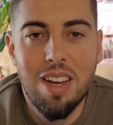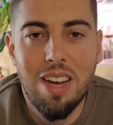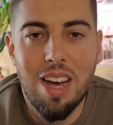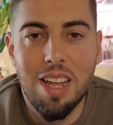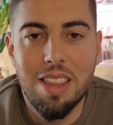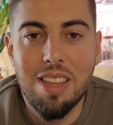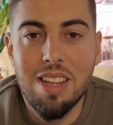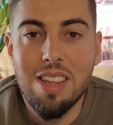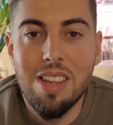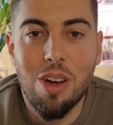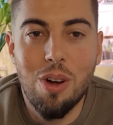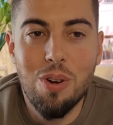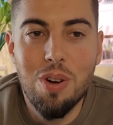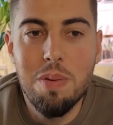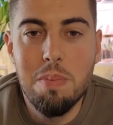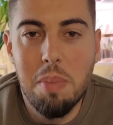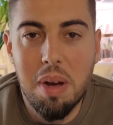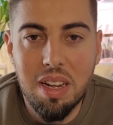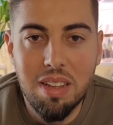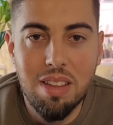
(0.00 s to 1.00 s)
I think the only
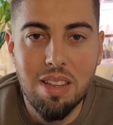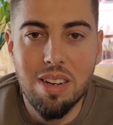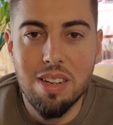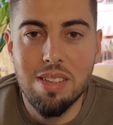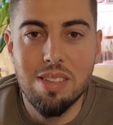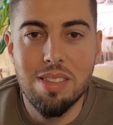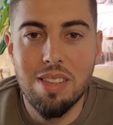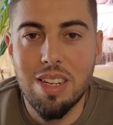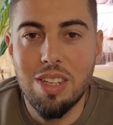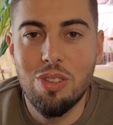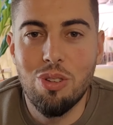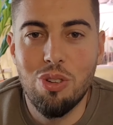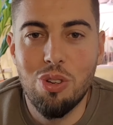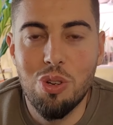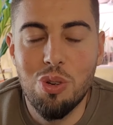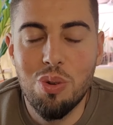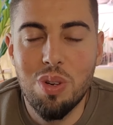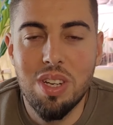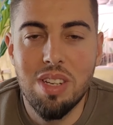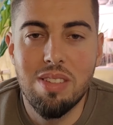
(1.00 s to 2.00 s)
maintenance thing to
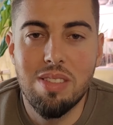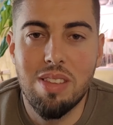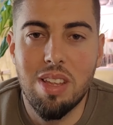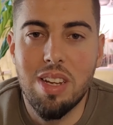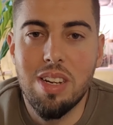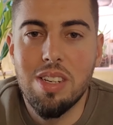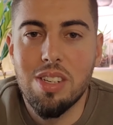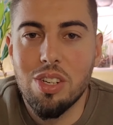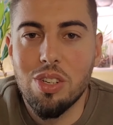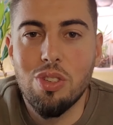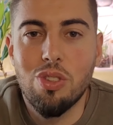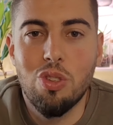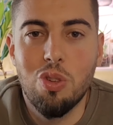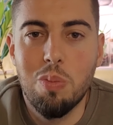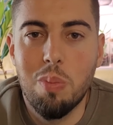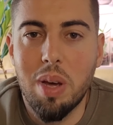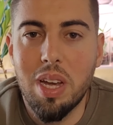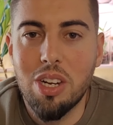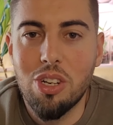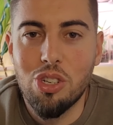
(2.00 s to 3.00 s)
do is then just to
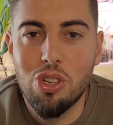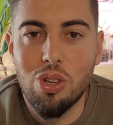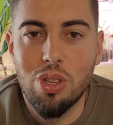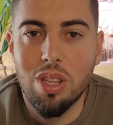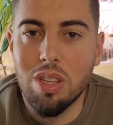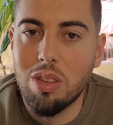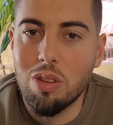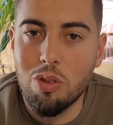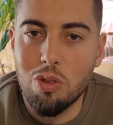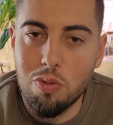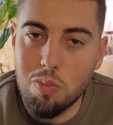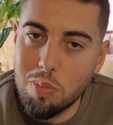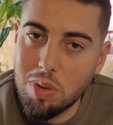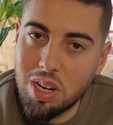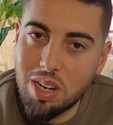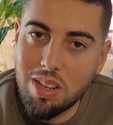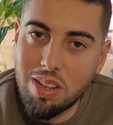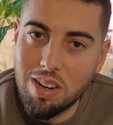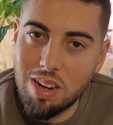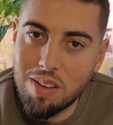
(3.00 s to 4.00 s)
make sure that the
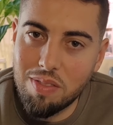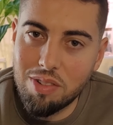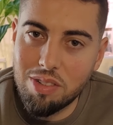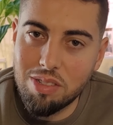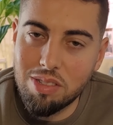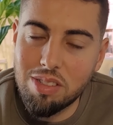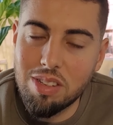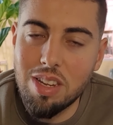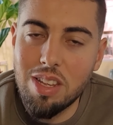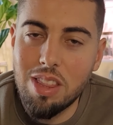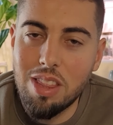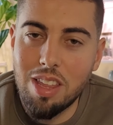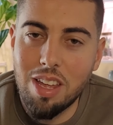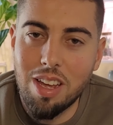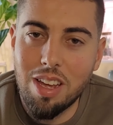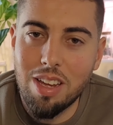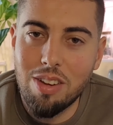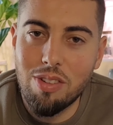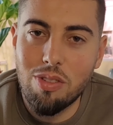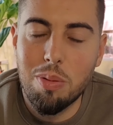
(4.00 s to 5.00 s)
humidity levels in
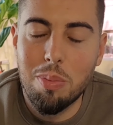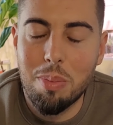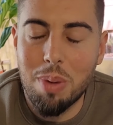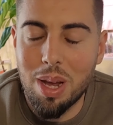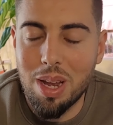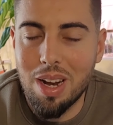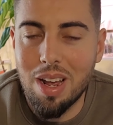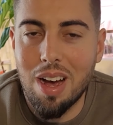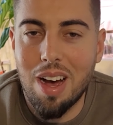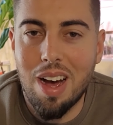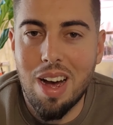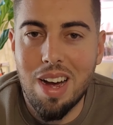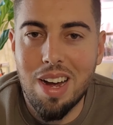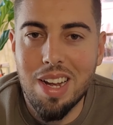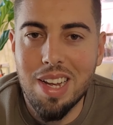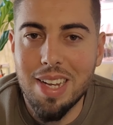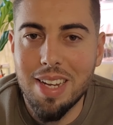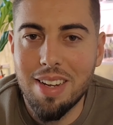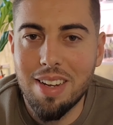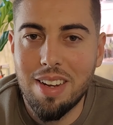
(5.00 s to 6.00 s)
there remain
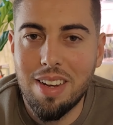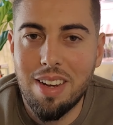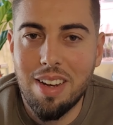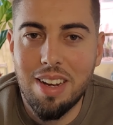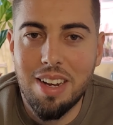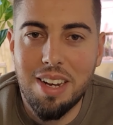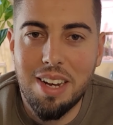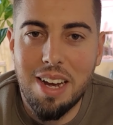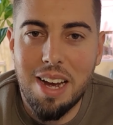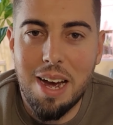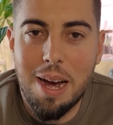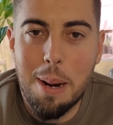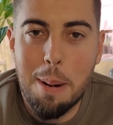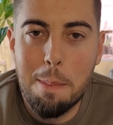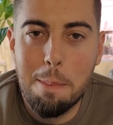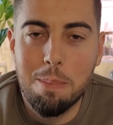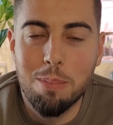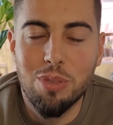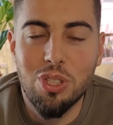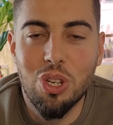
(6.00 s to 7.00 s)
high.
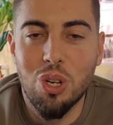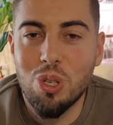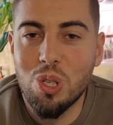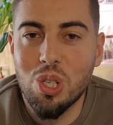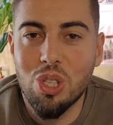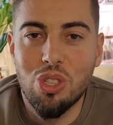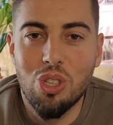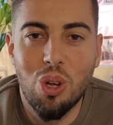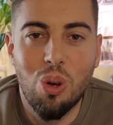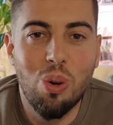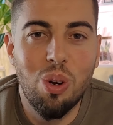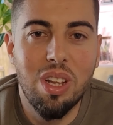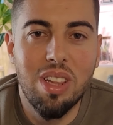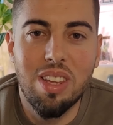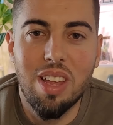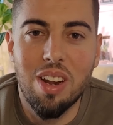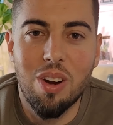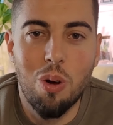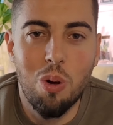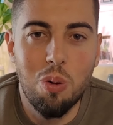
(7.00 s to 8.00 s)
So just don't let
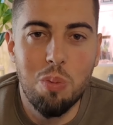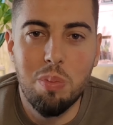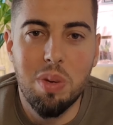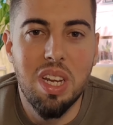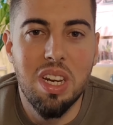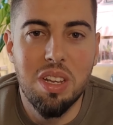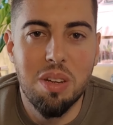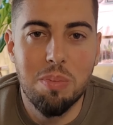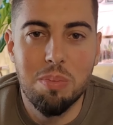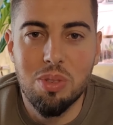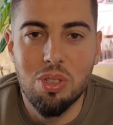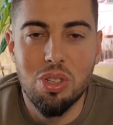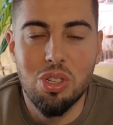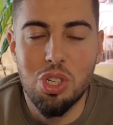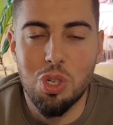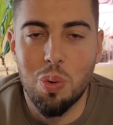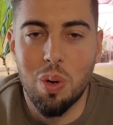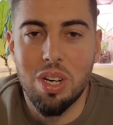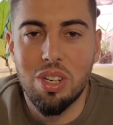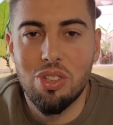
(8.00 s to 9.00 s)
that whole medium
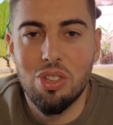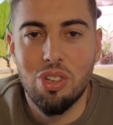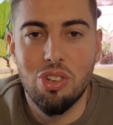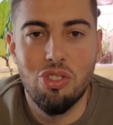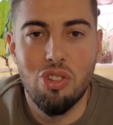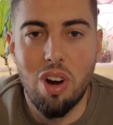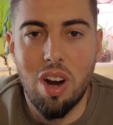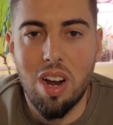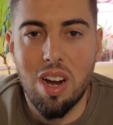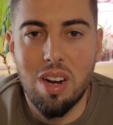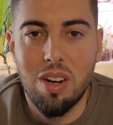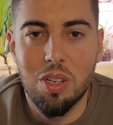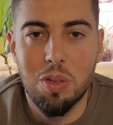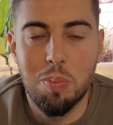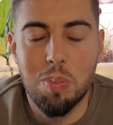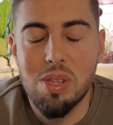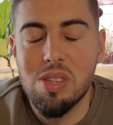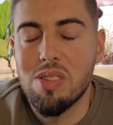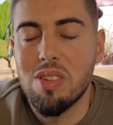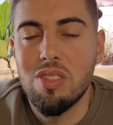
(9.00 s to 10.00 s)
situation dry out,
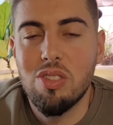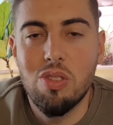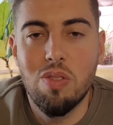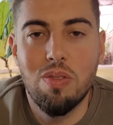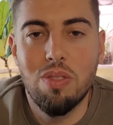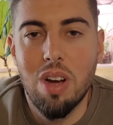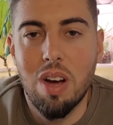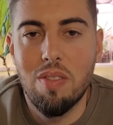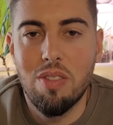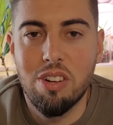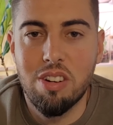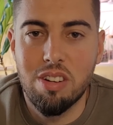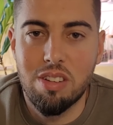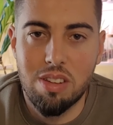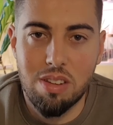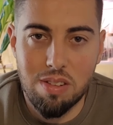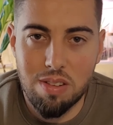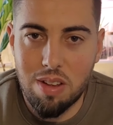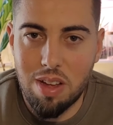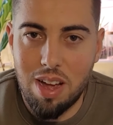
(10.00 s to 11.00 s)
but since you've covered
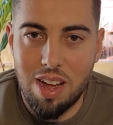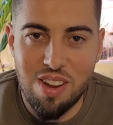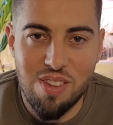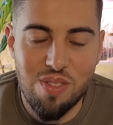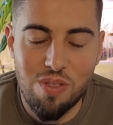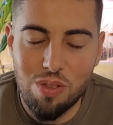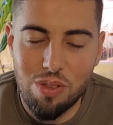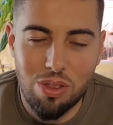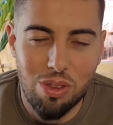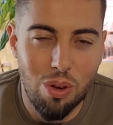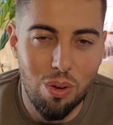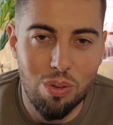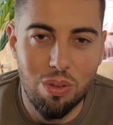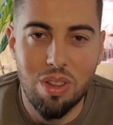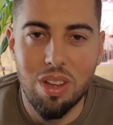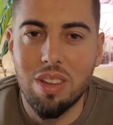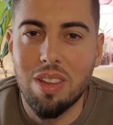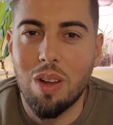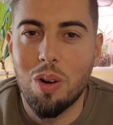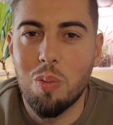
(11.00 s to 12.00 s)
it, I don't
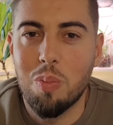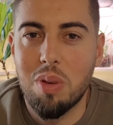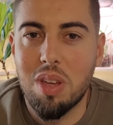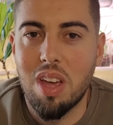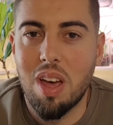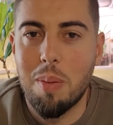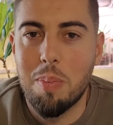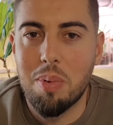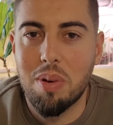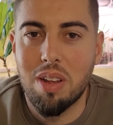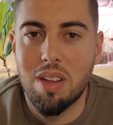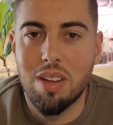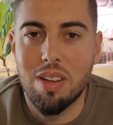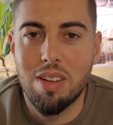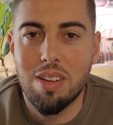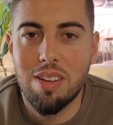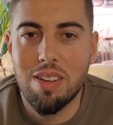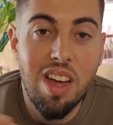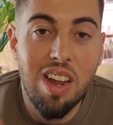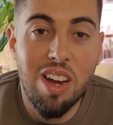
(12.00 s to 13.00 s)
think that will be happening.
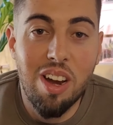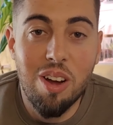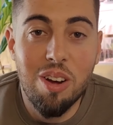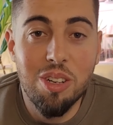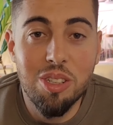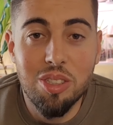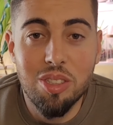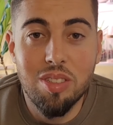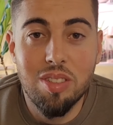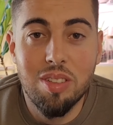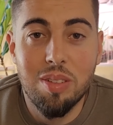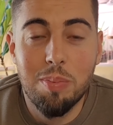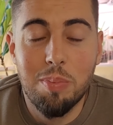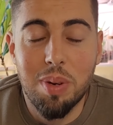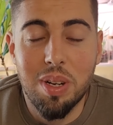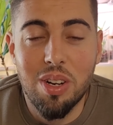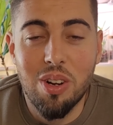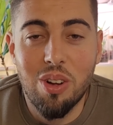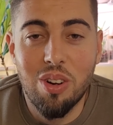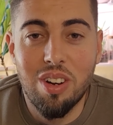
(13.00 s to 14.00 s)
Last
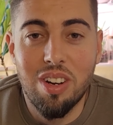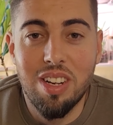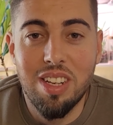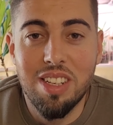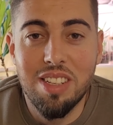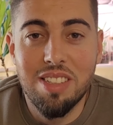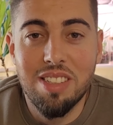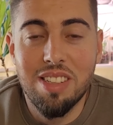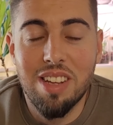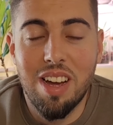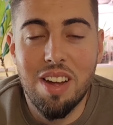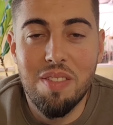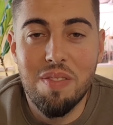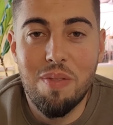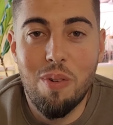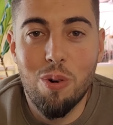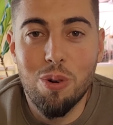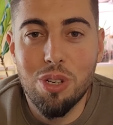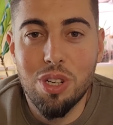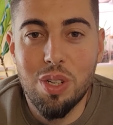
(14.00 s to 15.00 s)
but not least,
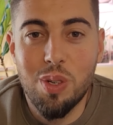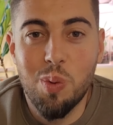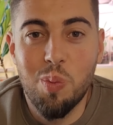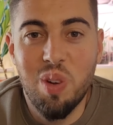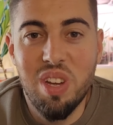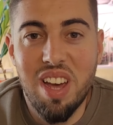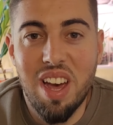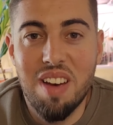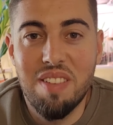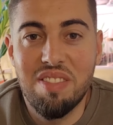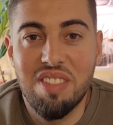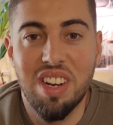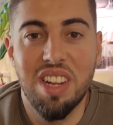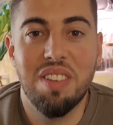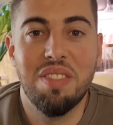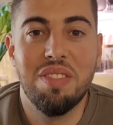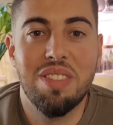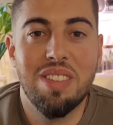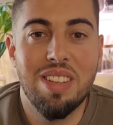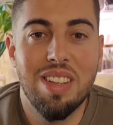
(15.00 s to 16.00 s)
unfortunately we have
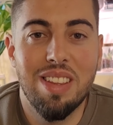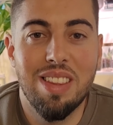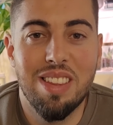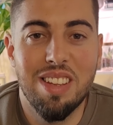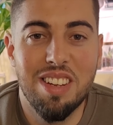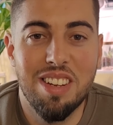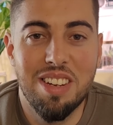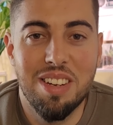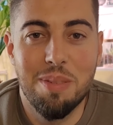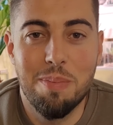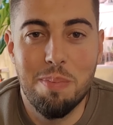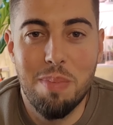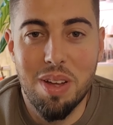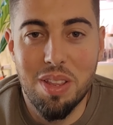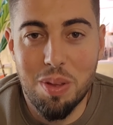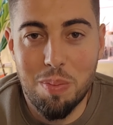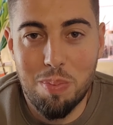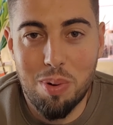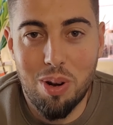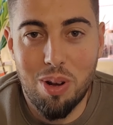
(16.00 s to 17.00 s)
left the
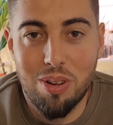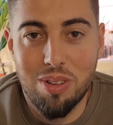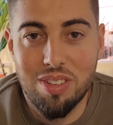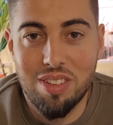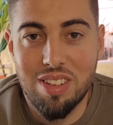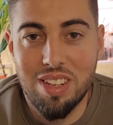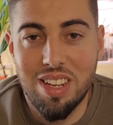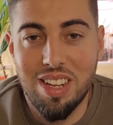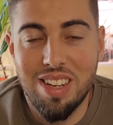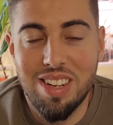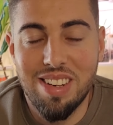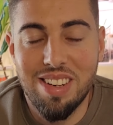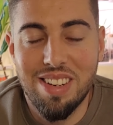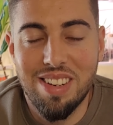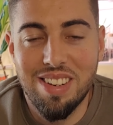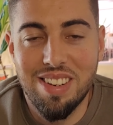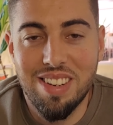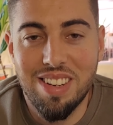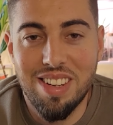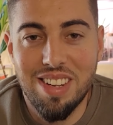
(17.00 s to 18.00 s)
mother plant
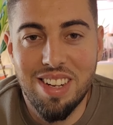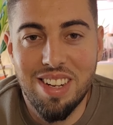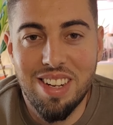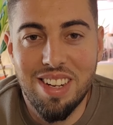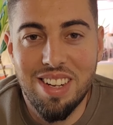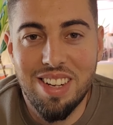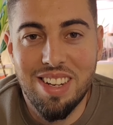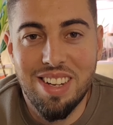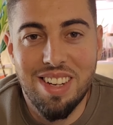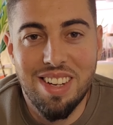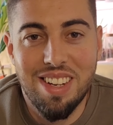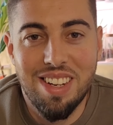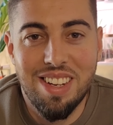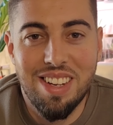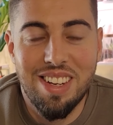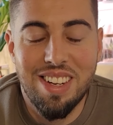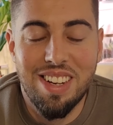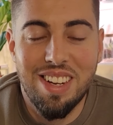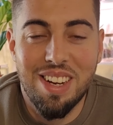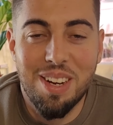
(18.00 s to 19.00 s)
in
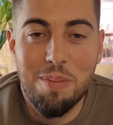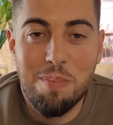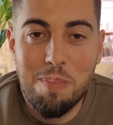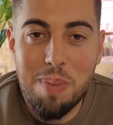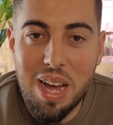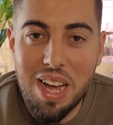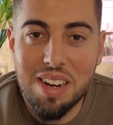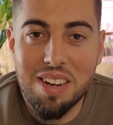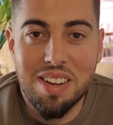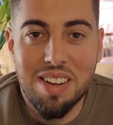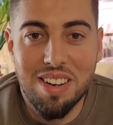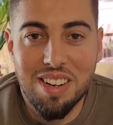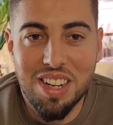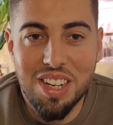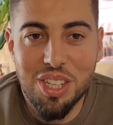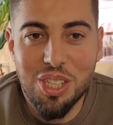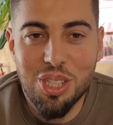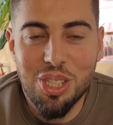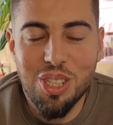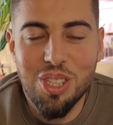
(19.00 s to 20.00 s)
a bad
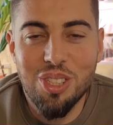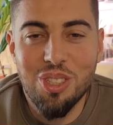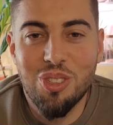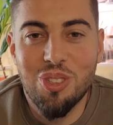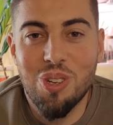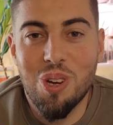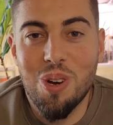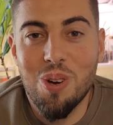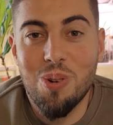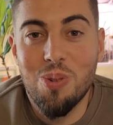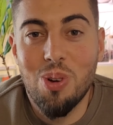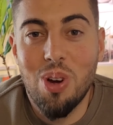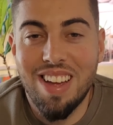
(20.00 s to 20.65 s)
condition, so